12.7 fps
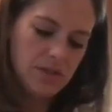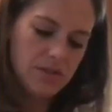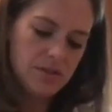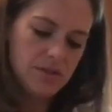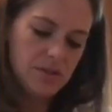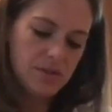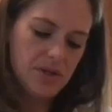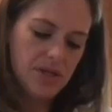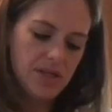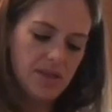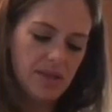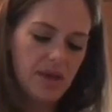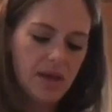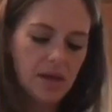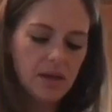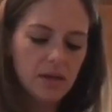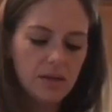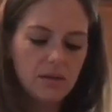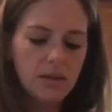So get that
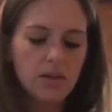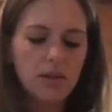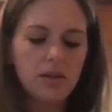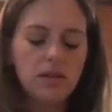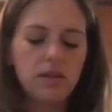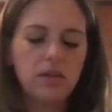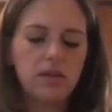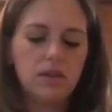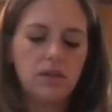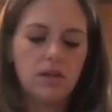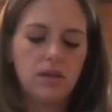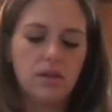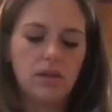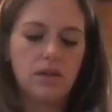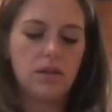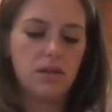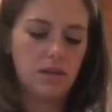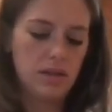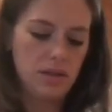going.
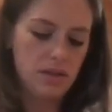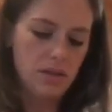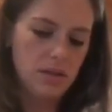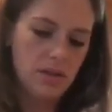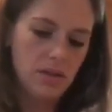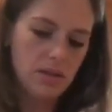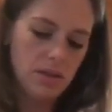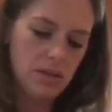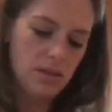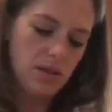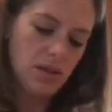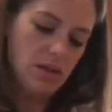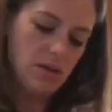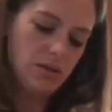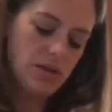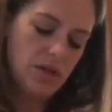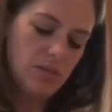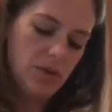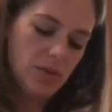I don't
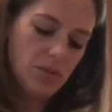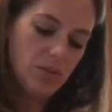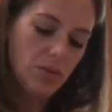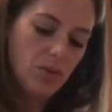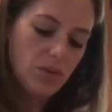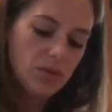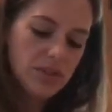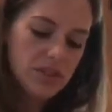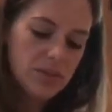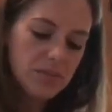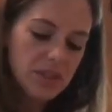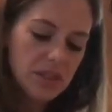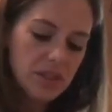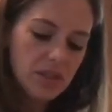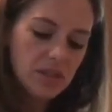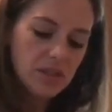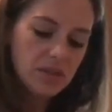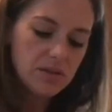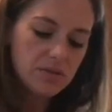think my bowl is big
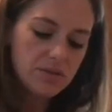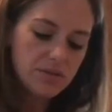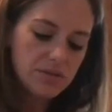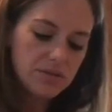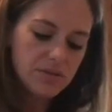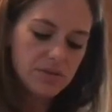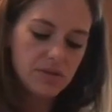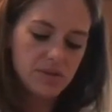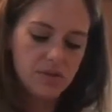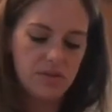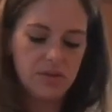enough, but